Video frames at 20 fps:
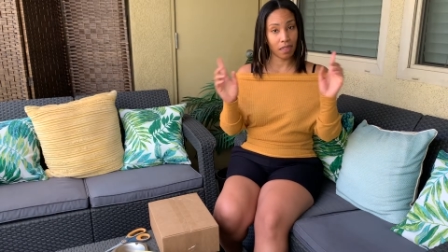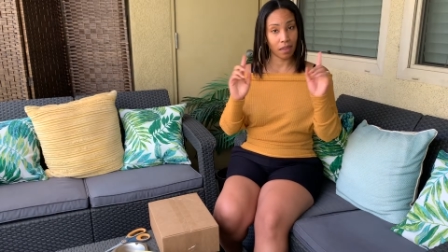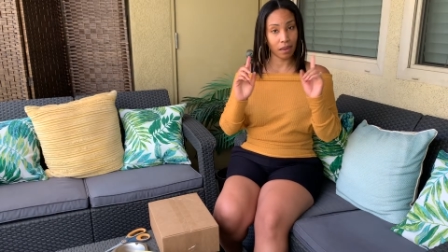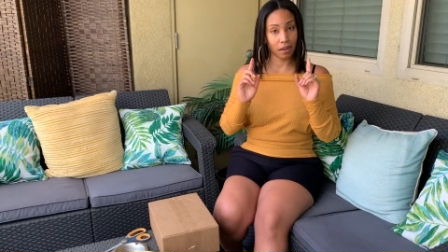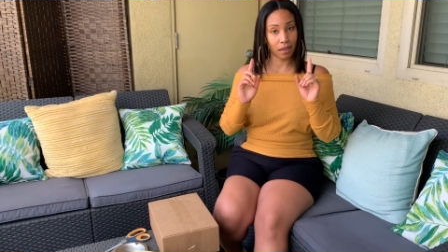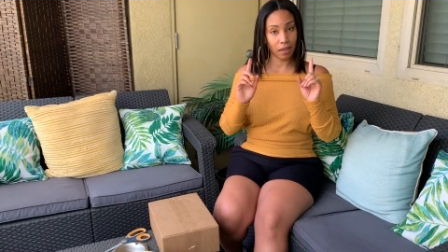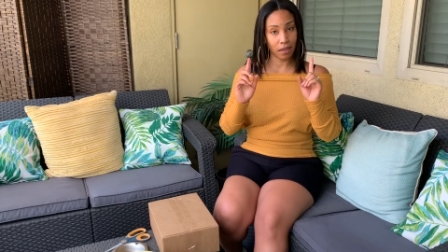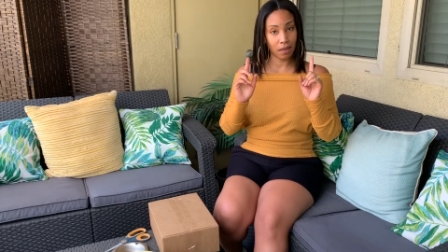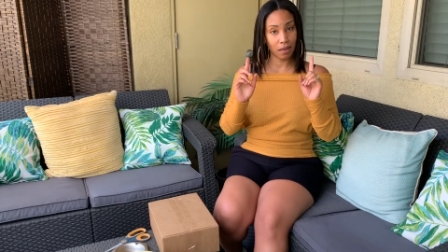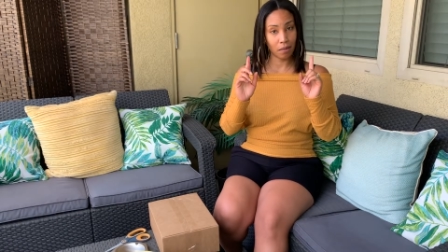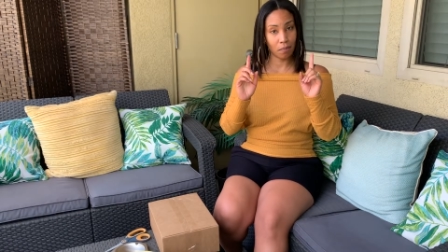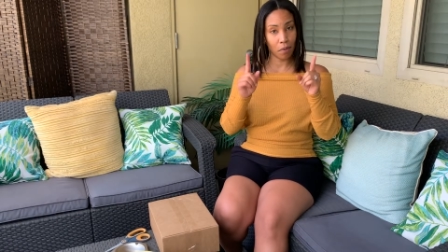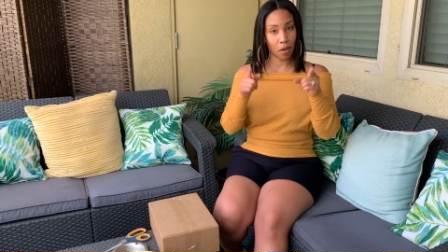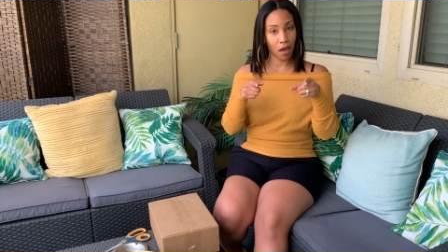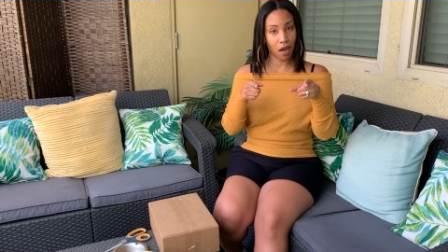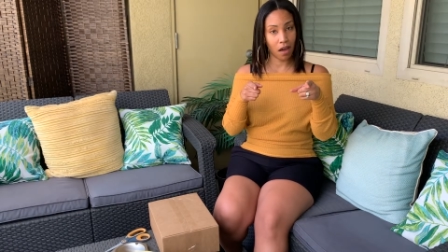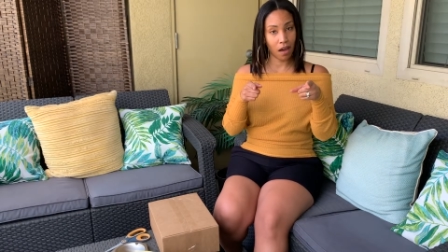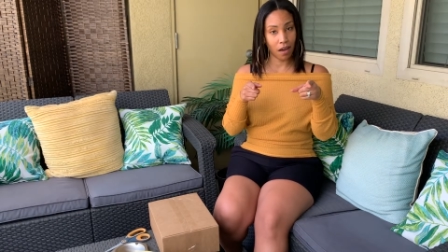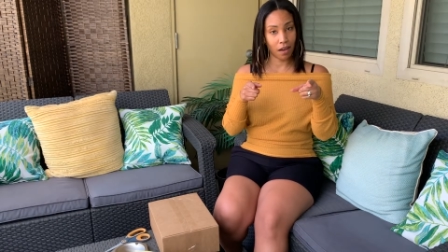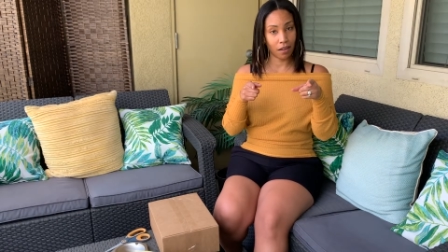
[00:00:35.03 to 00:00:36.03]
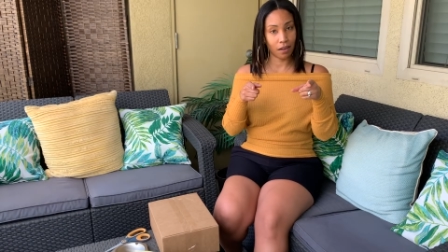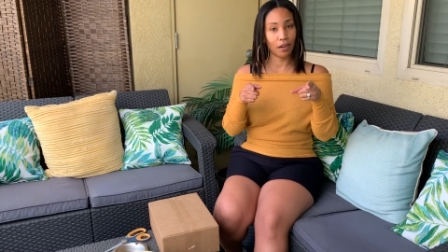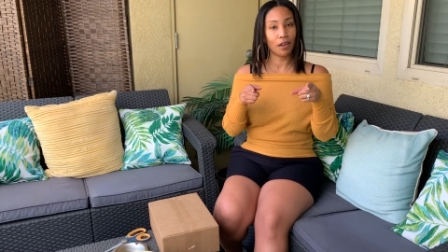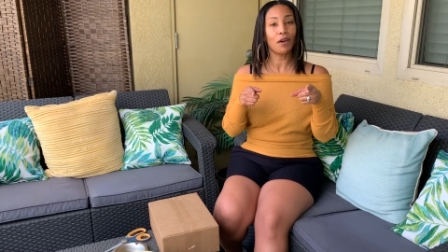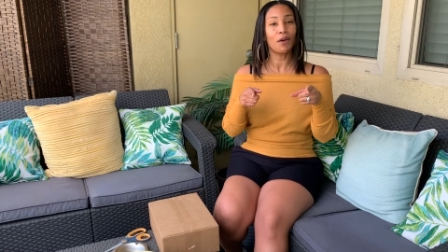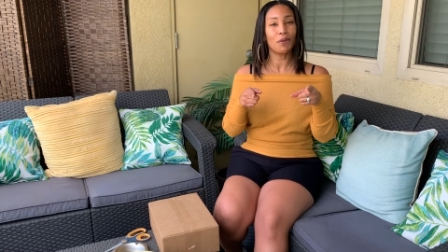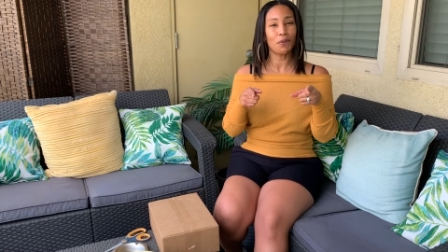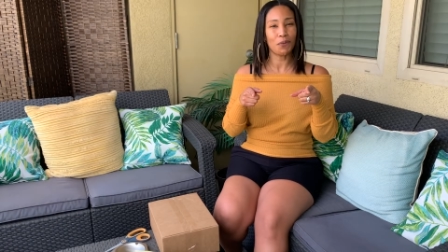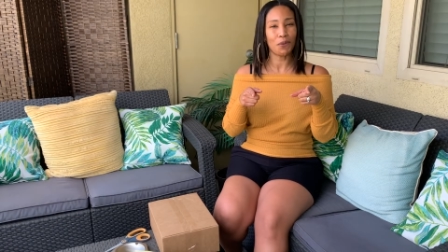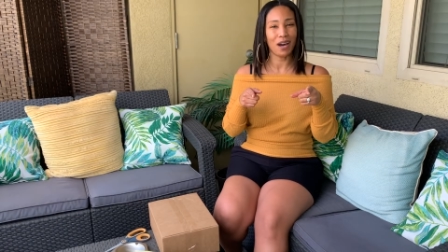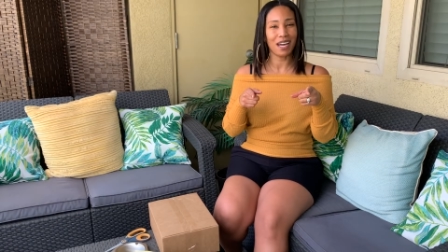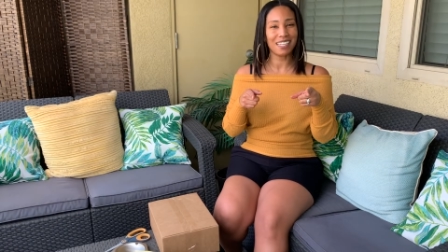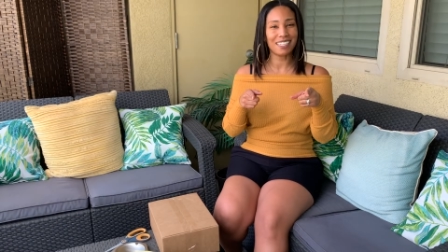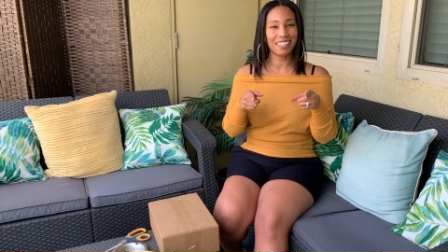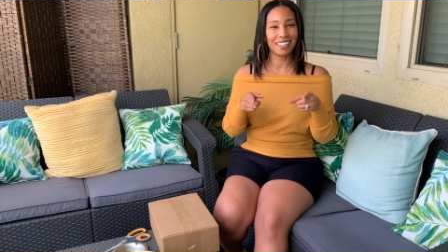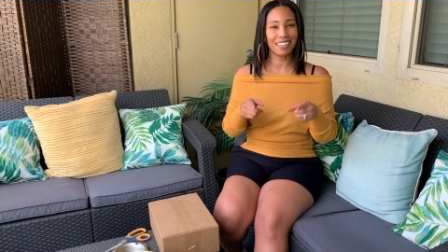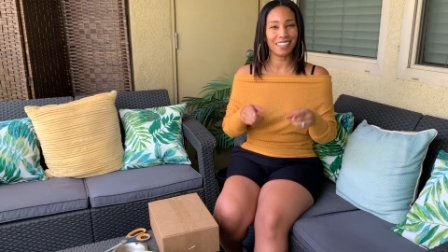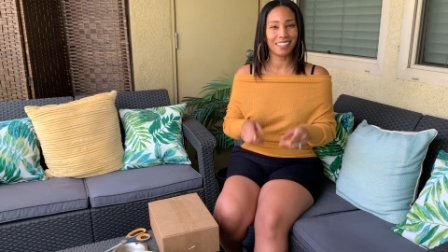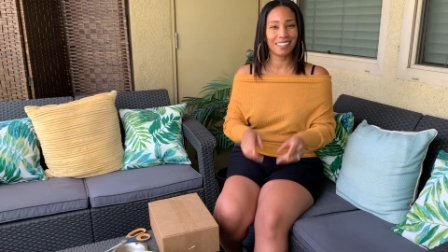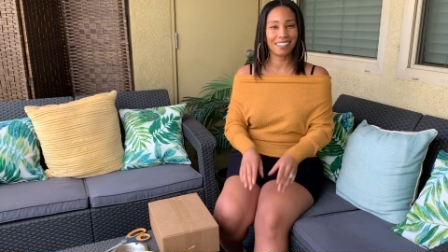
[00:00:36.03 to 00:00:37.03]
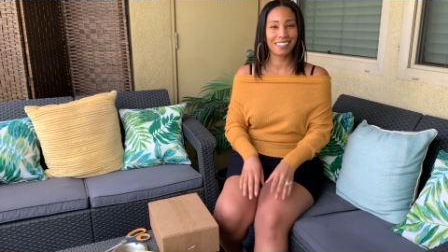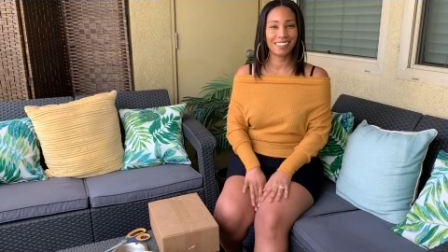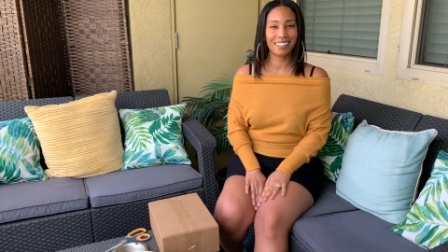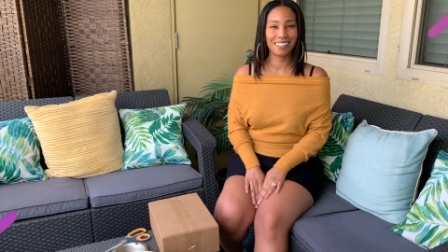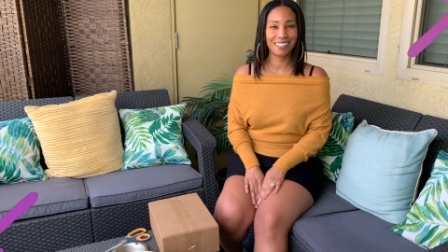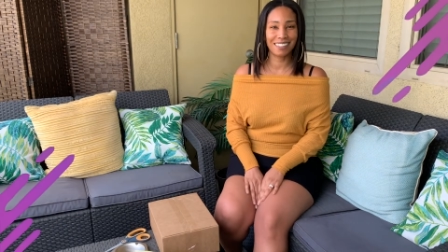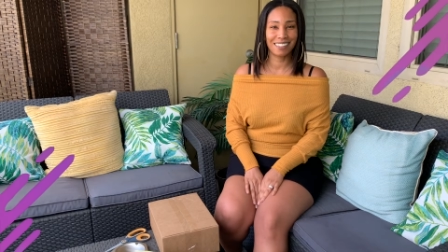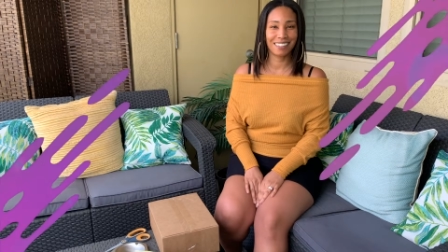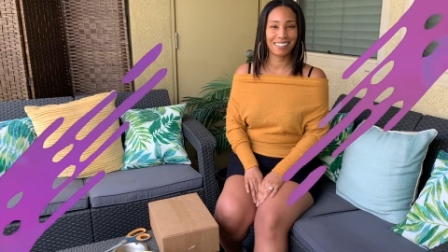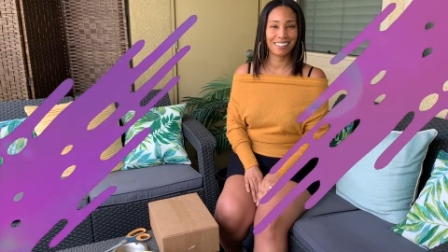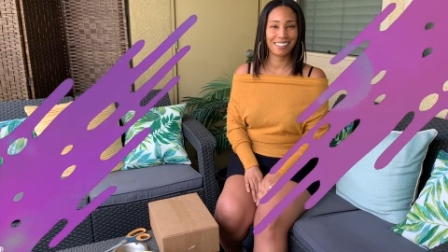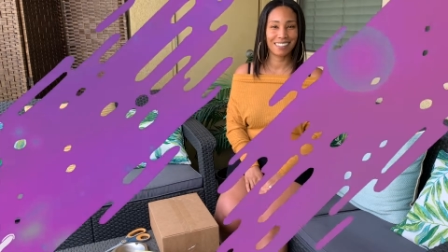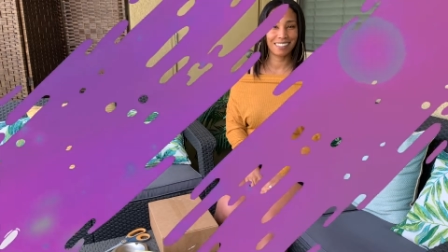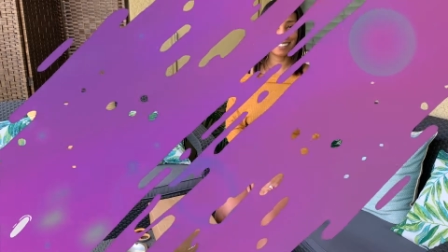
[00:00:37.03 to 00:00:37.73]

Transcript: then keep on watching. I'm